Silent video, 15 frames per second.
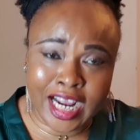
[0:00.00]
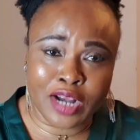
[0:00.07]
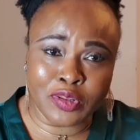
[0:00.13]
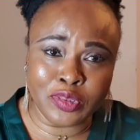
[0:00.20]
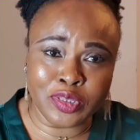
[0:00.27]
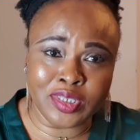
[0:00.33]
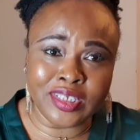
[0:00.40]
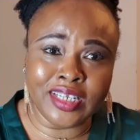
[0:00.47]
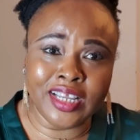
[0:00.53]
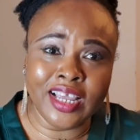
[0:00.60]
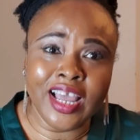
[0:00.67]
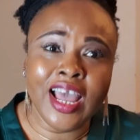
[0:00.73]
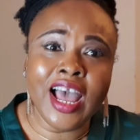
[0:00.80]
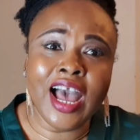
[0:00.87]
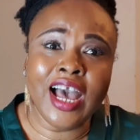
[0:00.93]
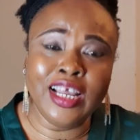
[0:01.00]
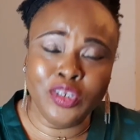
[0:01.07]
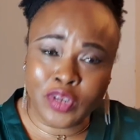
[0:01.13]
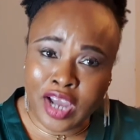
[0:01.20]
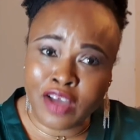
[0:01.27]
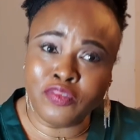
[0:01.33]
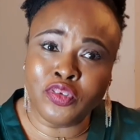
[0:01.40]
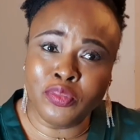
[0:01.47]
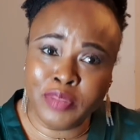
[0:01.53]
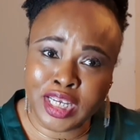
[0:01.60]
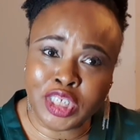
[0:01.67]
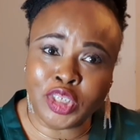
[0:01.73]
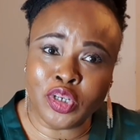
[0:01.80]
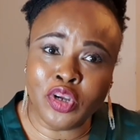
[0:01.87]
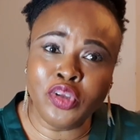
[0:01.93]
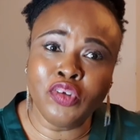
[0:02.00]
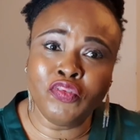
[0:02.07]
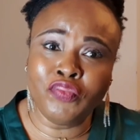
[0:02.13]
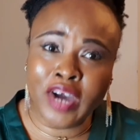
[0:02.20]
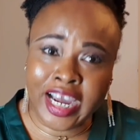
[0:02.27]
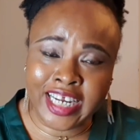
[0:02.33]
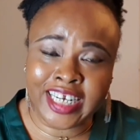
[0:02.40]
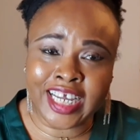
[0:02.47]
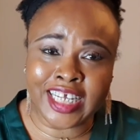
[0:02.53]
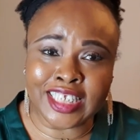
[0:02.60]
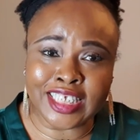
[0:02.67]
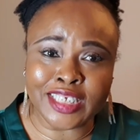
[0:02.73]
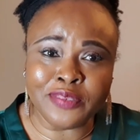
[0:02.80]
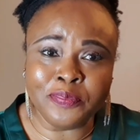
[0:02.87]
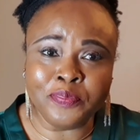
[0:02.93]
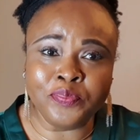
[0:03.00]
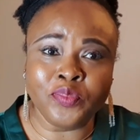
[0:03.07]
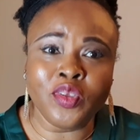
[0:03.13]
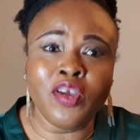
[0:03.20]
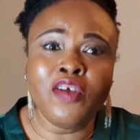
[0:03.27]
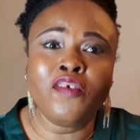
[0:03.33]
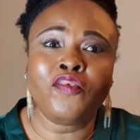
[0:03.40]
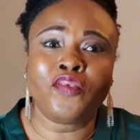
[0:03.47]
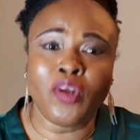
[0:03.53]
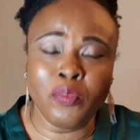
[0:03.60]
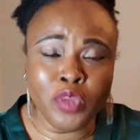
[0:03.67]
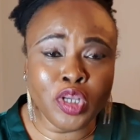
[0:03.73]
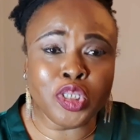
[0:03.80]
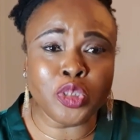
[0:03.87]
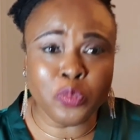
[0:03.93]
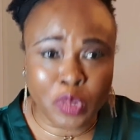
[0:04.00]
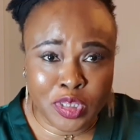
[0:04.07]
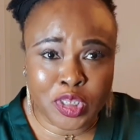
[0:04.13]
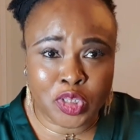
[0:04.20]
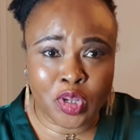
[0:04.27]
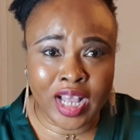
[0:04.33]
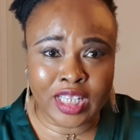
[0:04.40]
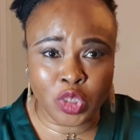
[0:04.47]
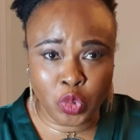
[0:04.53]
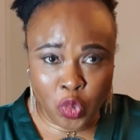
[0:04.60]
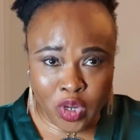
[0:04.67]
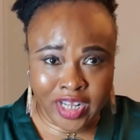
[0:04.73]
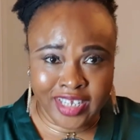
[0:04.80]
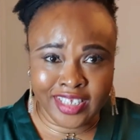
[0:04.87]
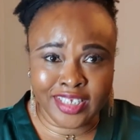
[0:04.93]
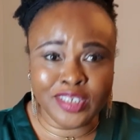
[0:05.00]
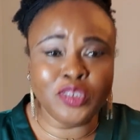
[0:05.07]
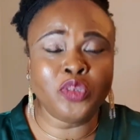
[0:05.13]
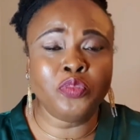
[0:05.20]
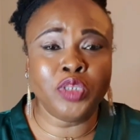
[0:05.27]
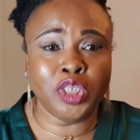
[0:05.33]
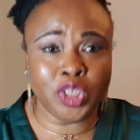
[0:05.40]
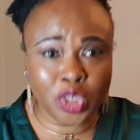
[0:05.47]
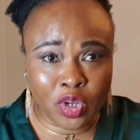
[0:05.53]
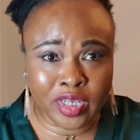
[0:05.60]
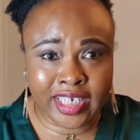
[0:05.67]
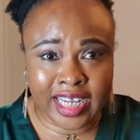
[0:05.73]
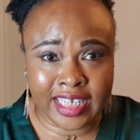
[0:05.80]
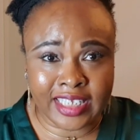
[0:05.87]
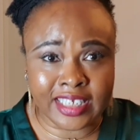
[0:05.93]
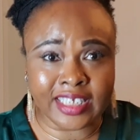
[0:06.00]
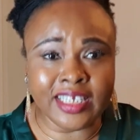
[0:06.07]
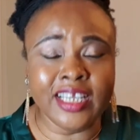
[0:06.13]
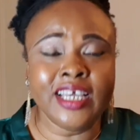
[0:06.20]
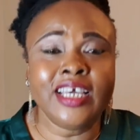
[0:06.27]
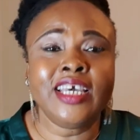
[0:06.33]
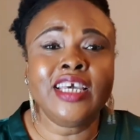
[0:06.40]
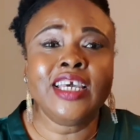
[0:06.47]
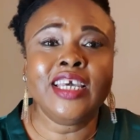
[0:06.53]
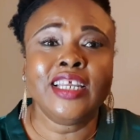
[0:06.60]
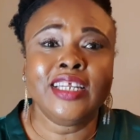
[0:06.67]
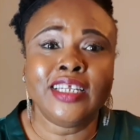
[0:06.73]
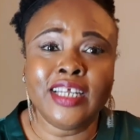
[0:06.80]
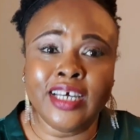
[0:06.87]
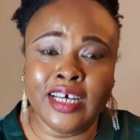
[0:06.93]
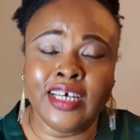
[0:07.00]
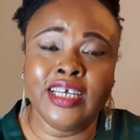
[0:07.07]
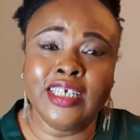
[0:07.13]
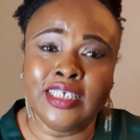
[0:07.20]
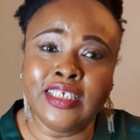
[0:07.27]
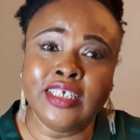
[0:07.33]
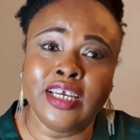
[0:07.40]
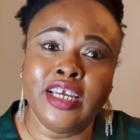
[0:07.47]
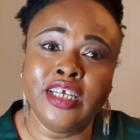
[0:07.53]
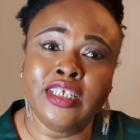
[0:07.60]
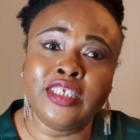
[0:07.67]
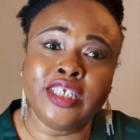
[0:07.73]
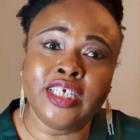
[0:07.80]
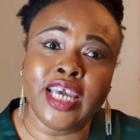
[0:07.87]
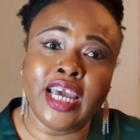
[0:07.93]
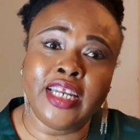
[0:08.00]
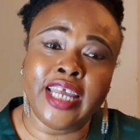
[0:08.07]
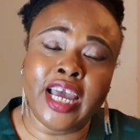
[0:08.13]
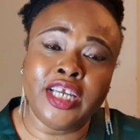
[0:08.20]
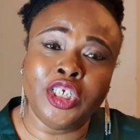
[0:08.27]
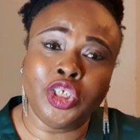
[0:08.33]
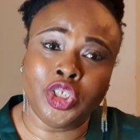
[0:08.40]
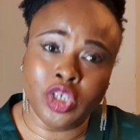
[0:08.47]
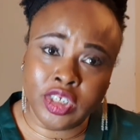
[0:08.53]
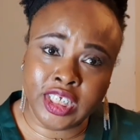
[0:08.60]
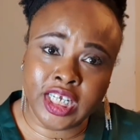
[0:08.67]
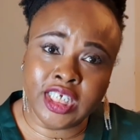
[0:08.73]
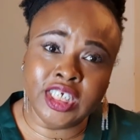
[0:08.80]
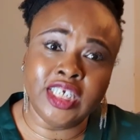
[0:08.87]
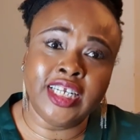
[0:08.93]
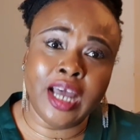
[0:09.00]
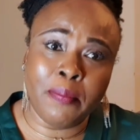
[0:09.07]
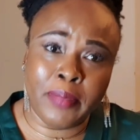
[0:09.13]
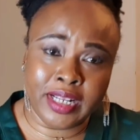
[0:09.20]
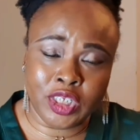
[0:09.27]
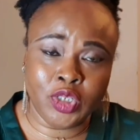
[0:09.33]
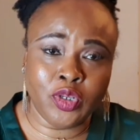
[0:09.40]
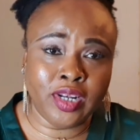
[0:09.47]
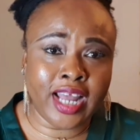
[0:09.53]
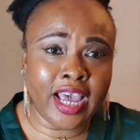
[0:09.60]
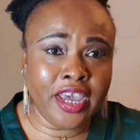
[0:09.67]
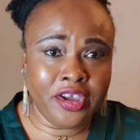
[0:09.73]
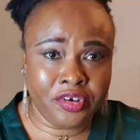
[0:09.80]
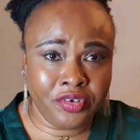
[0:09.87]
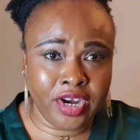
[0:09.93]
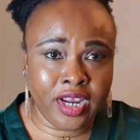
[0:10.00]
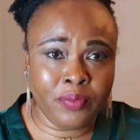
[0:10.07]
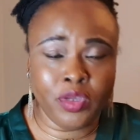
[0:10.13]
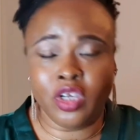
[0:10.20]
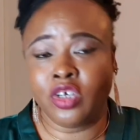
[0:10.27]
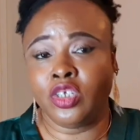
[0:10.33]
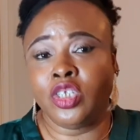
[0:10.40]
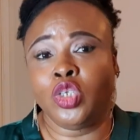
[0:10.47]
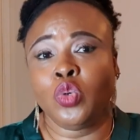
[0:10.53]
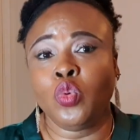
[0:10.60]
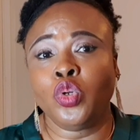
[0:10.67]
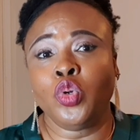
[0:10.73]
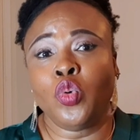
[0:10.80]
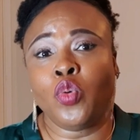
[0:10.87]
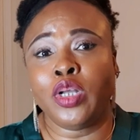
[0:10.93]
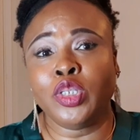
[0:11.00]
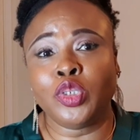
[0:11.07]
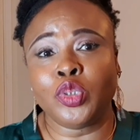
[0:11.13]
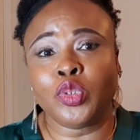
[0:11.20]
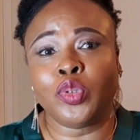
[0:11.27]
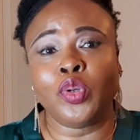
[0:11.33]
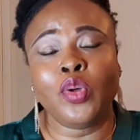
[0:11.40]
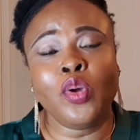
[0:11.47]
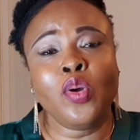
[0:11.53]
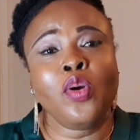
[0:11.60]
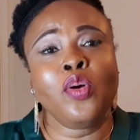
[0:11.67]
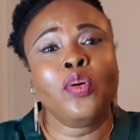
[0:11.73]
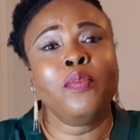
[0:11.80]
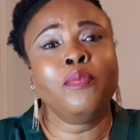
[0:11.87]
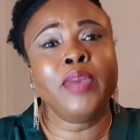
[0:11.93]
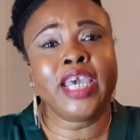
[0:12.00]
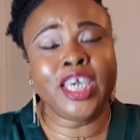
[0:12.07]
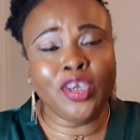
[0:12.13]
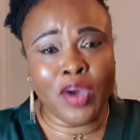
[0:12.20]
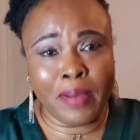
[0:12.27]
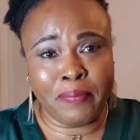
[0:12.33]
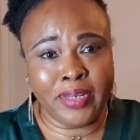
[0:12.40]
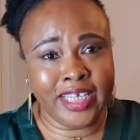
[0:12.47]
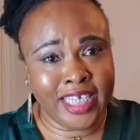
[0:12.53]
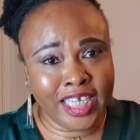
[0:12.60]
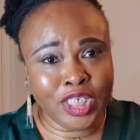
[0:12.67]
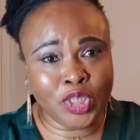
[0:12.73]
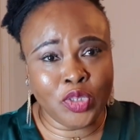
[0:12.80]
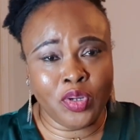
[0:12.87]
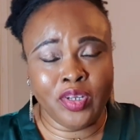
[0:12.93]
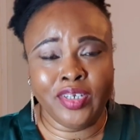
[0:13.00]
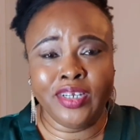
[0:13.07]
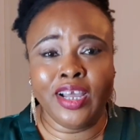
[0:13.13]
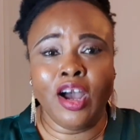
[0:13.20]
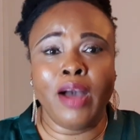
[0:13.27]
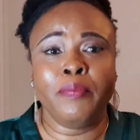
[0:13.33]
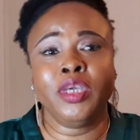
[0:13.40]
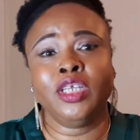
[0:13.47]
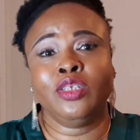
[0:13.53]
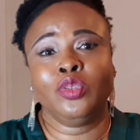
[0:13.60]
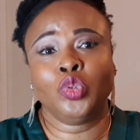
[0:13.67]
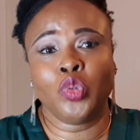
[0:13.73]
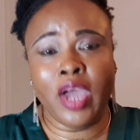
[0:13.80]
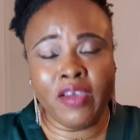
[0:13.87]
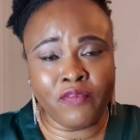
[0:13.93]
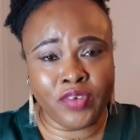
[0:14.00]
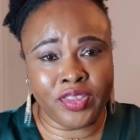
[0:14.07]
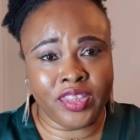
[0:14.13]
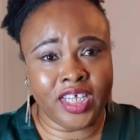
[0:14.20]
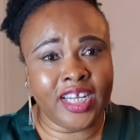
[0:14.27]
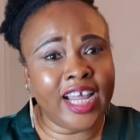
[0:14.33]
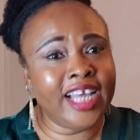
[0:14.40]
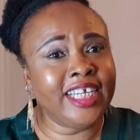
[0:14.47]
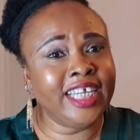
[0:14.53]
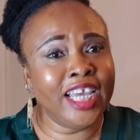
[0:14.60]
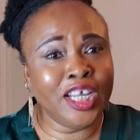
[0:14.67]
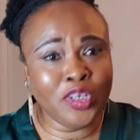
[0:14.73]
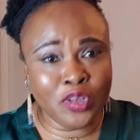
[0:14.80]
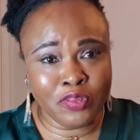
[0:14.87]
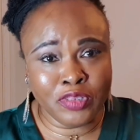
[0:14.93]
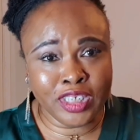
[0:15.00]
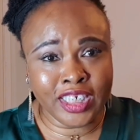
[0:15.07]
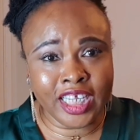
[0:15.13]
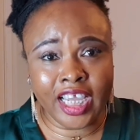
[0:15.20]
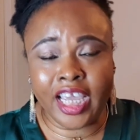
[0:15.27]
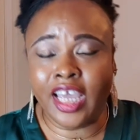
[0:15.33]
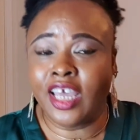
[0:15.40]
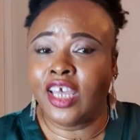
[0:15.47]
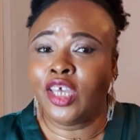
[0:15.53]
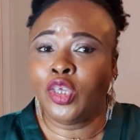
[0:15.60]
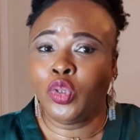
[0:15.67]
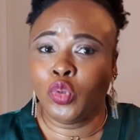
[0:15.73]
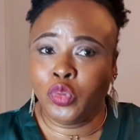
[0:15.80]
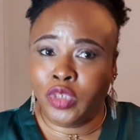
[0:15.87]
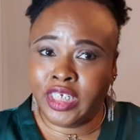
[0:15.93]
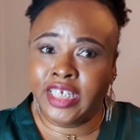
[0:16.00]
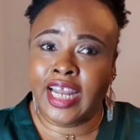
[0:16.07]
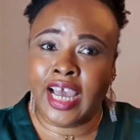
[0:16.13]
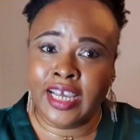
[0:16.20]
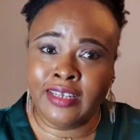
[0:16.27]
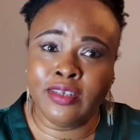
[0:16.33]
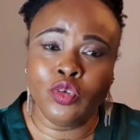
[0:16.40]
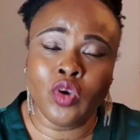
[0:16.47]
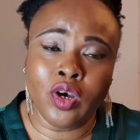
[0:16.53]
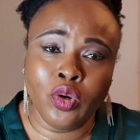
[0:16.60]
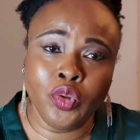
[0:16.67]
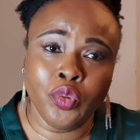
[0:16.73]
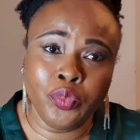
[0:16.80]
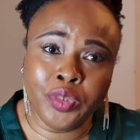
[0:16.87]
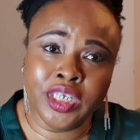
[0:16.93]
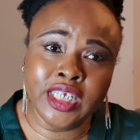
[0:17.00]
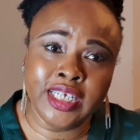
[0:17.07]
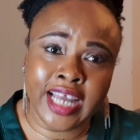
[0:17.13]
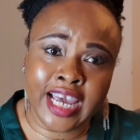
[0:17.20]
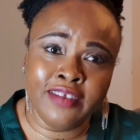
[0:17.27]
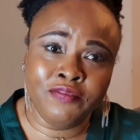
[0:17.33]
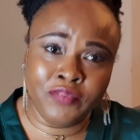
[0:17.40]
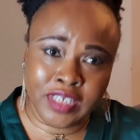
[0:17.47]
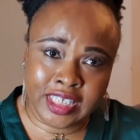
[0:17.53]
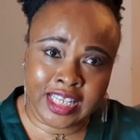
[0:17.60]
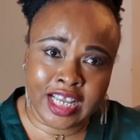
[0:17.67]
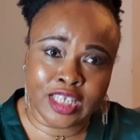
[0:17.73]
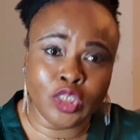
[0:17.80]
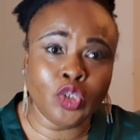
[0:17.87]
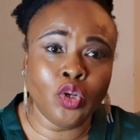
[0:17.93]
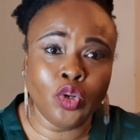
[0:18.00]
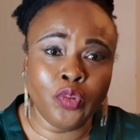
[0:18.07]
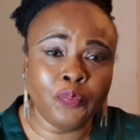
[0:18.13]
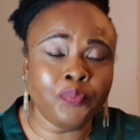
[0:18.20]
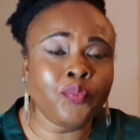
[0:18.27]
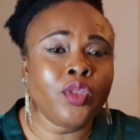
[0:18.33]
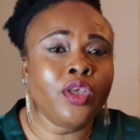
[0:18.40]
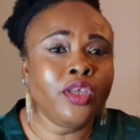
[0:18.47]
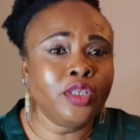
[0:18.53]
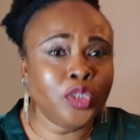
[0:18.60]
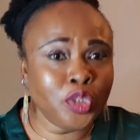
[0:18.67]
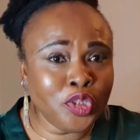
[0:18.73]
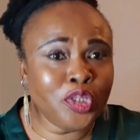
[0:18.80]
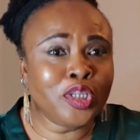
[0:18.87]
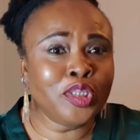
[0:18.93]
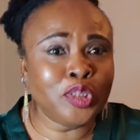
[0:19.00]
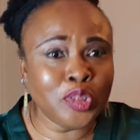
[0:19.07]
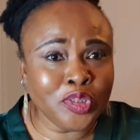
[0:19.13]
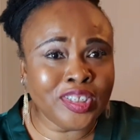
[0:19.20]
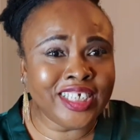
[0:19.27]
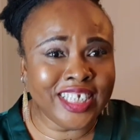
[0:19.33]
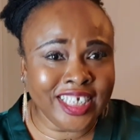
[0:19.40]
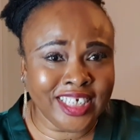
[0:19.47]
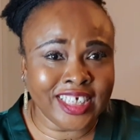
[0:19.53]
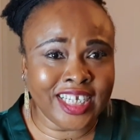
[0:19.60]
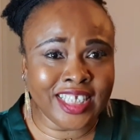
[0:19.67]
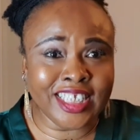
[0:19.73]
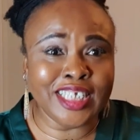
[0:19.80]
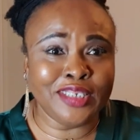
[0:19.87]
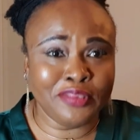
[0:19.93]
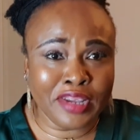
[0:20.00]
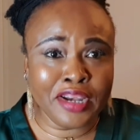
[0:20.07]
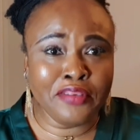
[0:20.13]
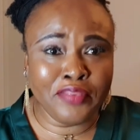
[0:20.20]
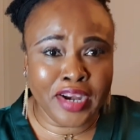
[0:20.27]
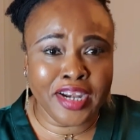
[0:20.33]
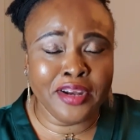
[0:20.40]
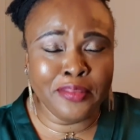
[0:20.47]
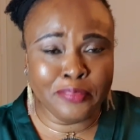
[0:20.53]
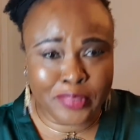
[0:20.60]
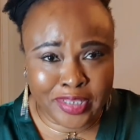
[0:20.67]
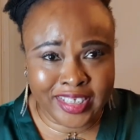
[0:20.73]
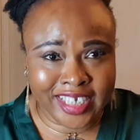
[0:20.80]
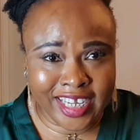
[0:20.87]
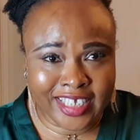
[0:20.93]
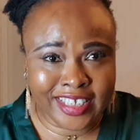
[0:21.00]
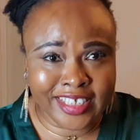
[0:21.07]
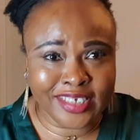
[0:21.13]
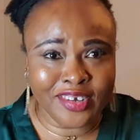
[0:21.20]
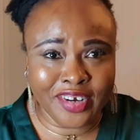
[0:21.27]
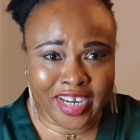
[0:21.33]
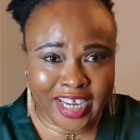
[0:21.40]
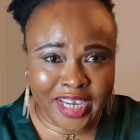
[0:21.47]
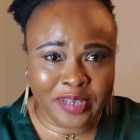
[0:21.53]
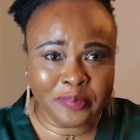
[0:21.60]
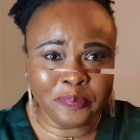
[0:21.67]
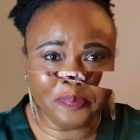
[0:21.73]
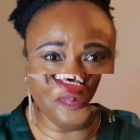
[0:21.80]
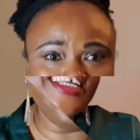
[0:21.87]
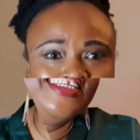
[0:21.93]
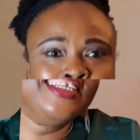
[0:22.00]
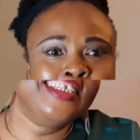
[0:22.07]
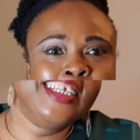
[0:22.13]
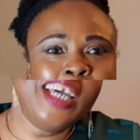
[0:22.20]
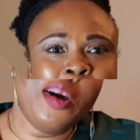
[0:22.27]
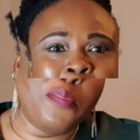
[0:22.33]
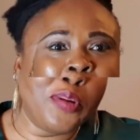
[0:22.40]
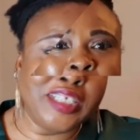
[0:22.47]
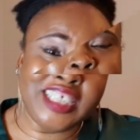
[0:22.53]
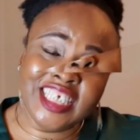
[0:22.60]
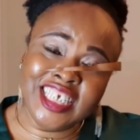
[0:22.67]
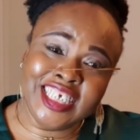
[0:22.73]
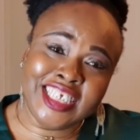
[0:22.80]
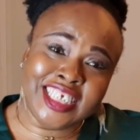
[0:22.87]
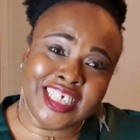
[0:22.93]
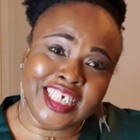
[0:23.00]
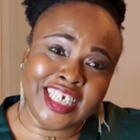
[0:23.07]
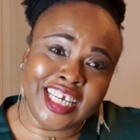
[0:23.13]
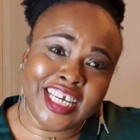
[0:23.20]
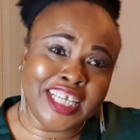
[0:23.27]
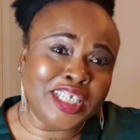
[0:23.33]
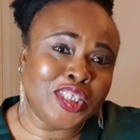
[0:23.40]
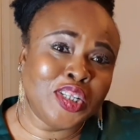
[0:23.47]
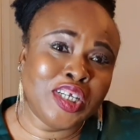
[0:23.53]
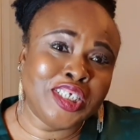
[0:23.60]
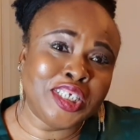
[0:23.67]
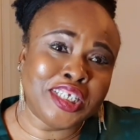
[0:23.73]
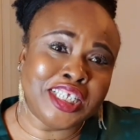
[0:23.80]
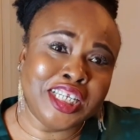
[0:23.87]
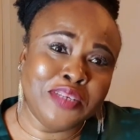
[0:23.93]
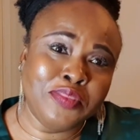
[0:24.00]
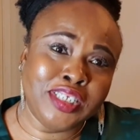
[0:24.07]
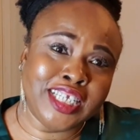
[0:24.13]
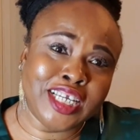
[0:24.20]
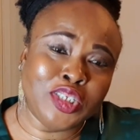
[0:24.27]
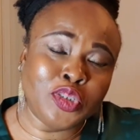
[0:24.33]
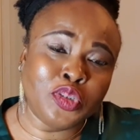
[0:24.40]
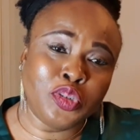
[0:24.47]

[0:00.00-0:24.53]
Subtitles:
out, and you have to make sure you find out from your sponsor as well, to be sure that they are in shortage in that particular area, because you wouldn't want to make your application, I mean do everything, at the end of the day you'll be denied visa. So do your due diligence. Is very, very important. Okay, the opportunity is not just limited to